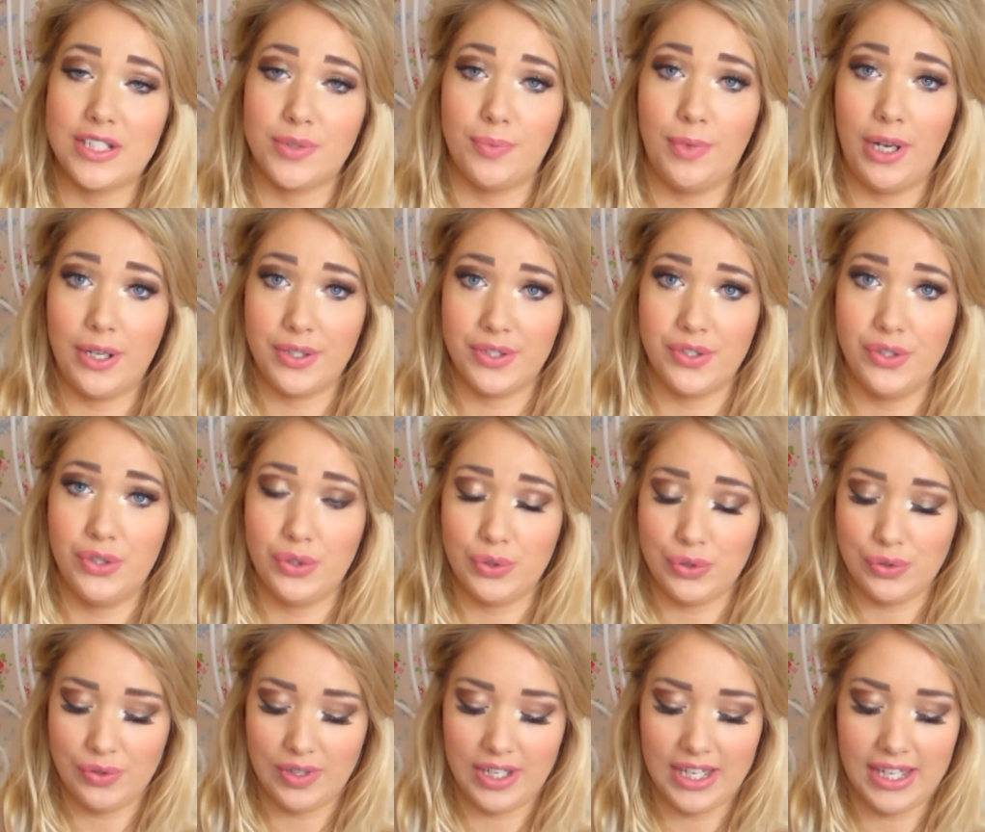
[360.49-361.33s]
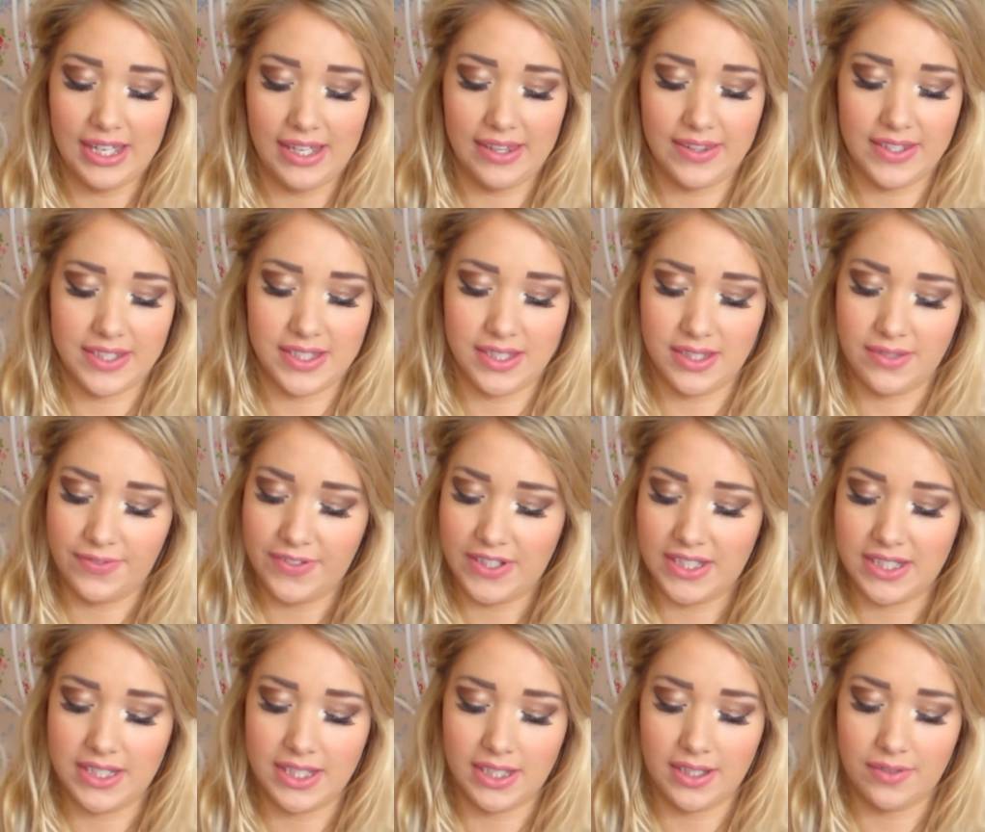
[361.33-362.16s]
up loads of jewellery. This is the
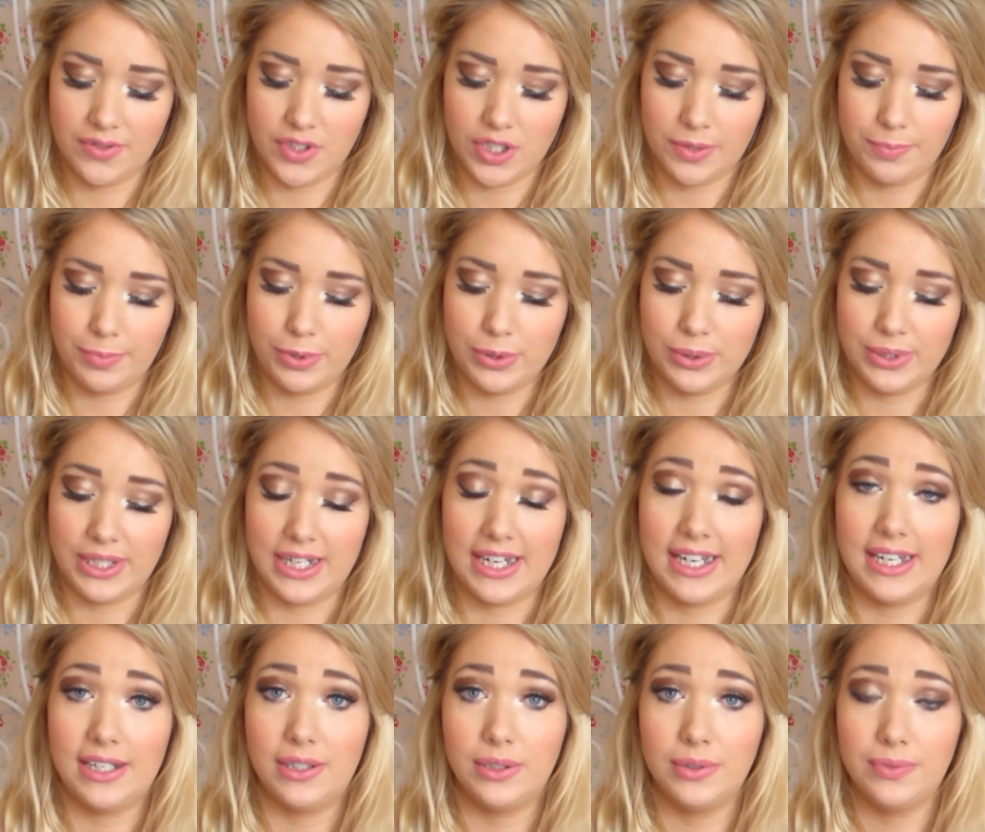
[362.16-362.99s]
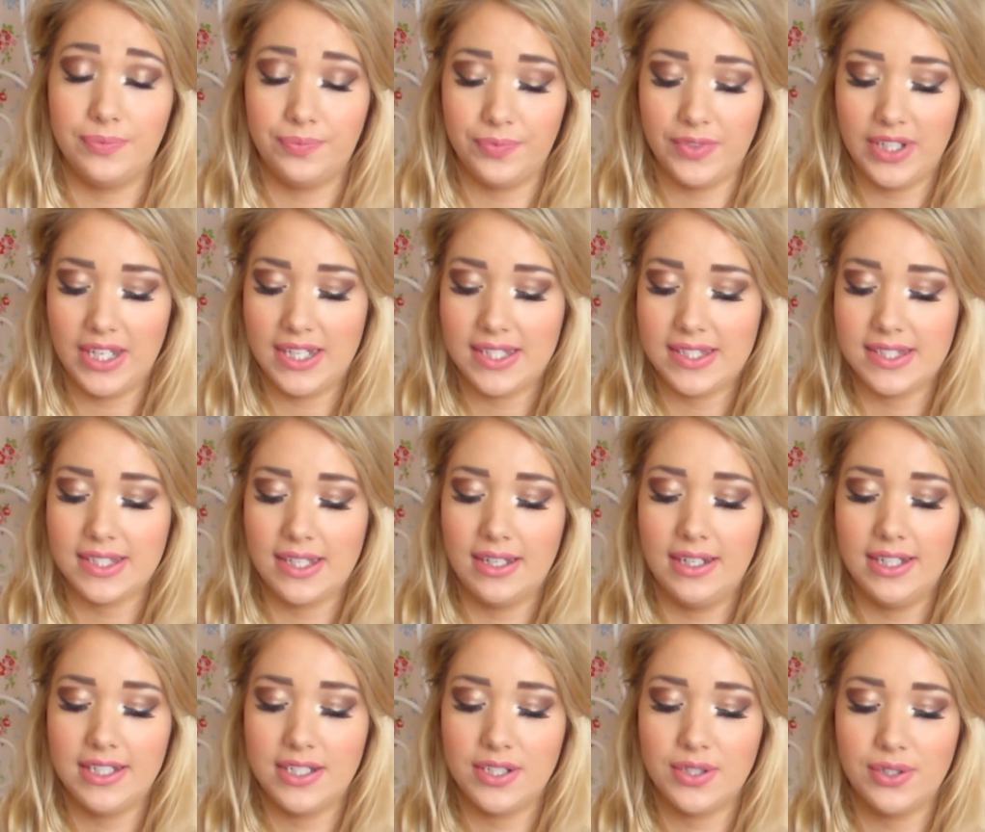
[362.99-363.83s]
first thing I've just pulled out. It's a
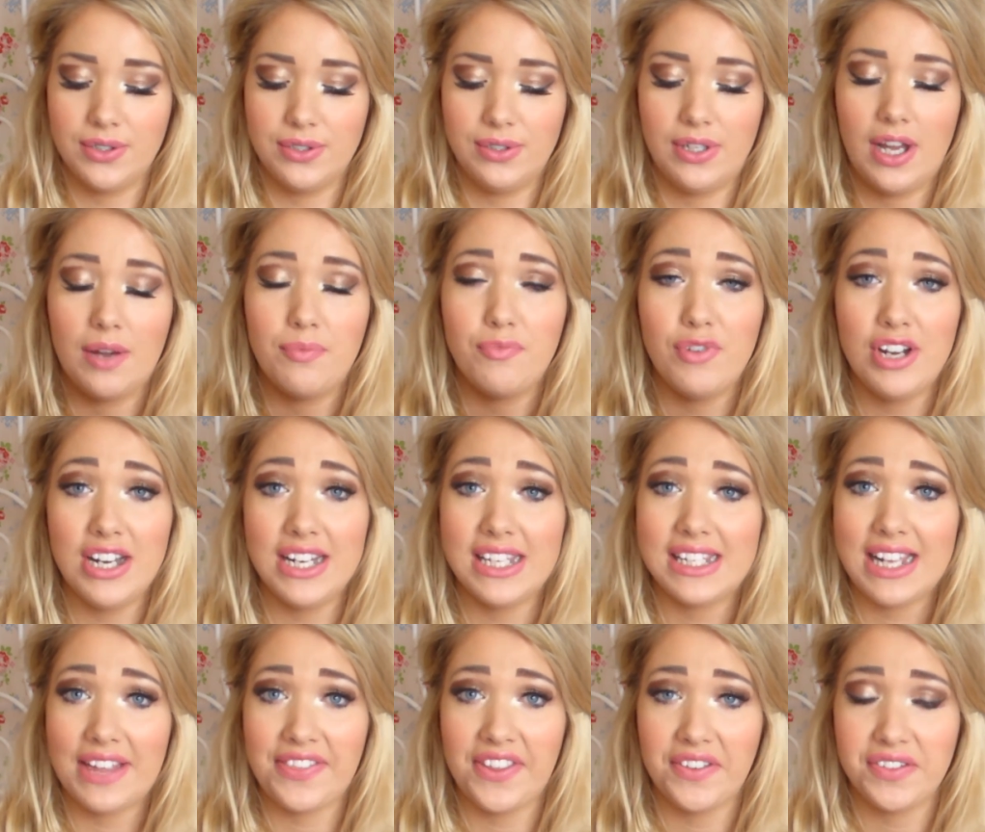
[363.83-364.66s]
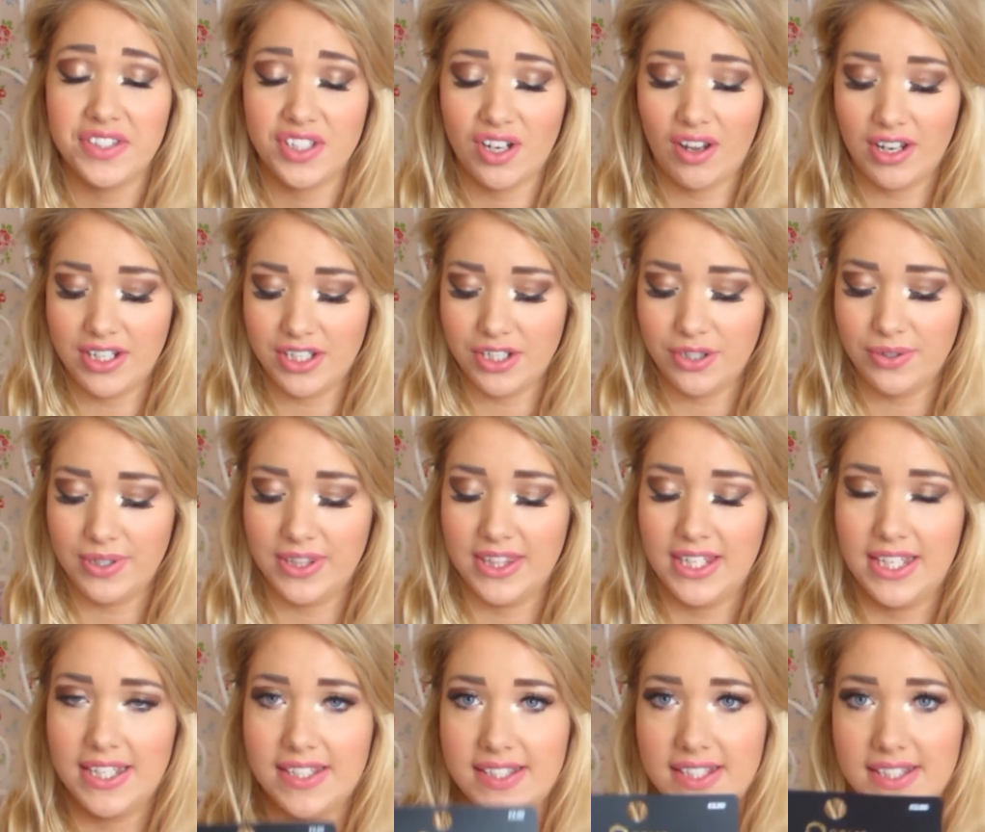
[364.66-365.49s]
little, I'm really glad they've started doing
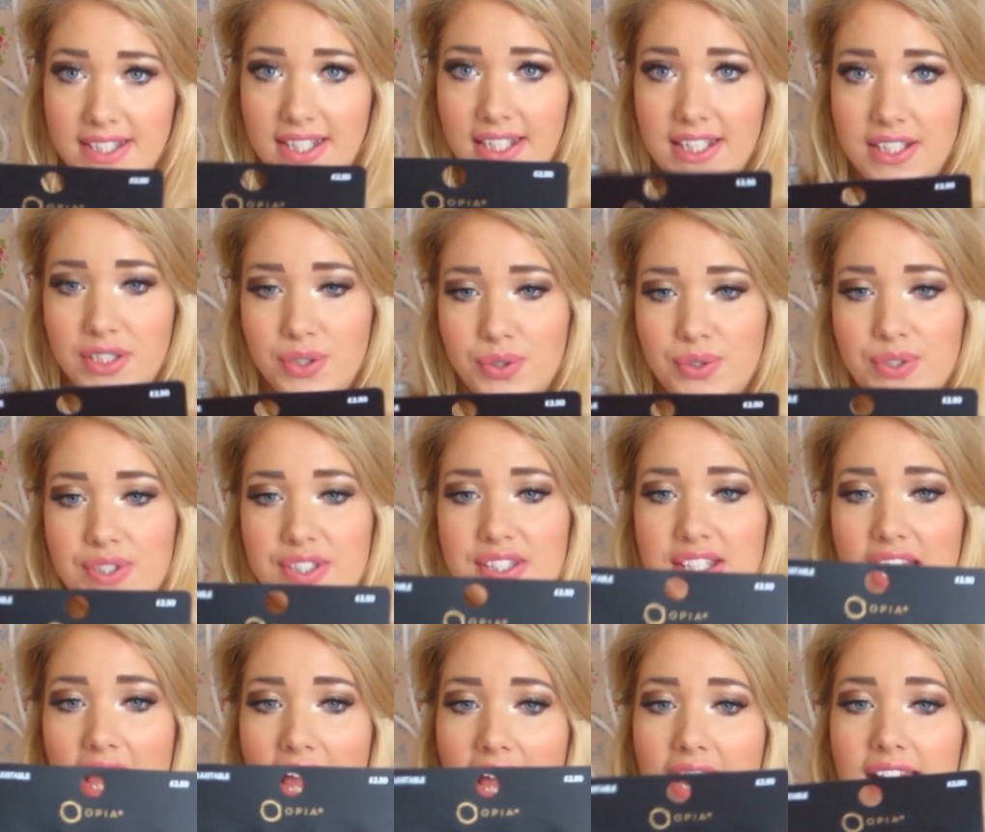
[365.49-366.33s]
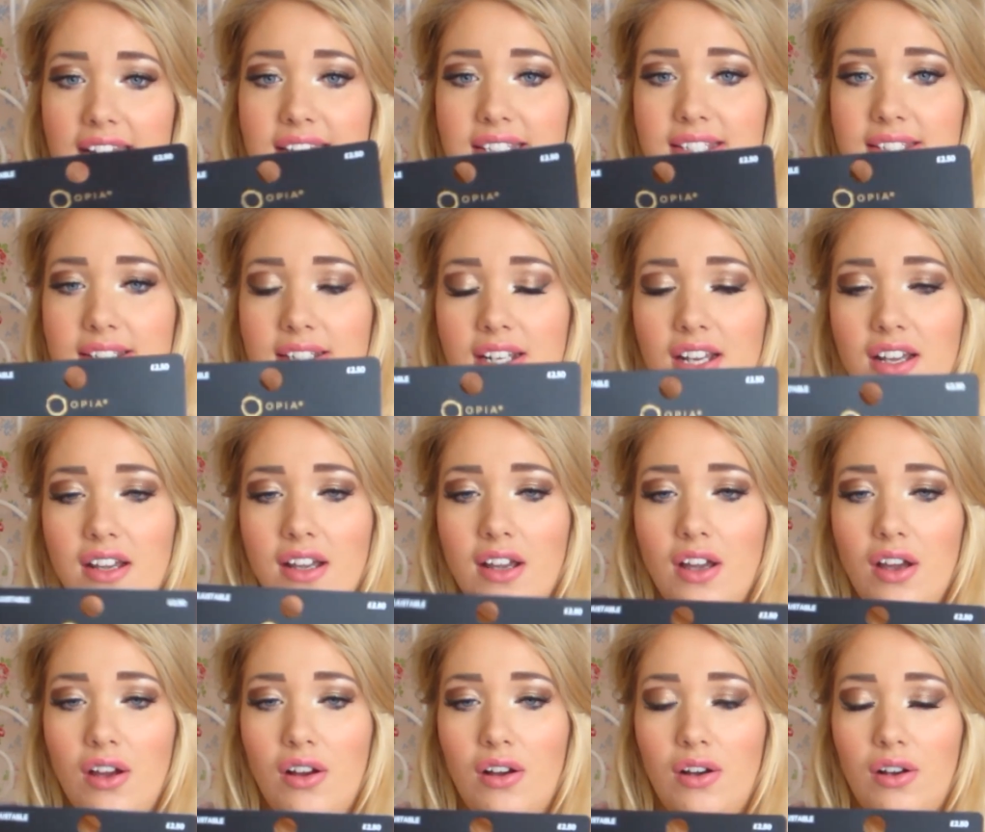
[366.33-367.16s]
these. It's a little set
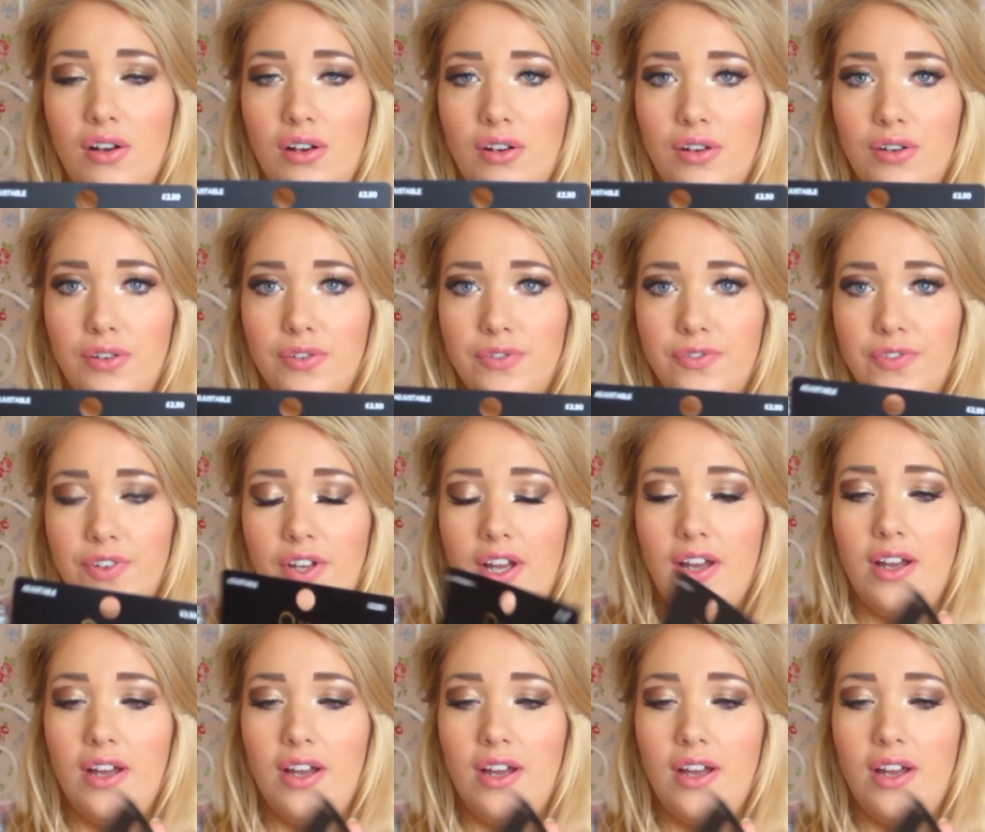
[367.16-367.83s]
of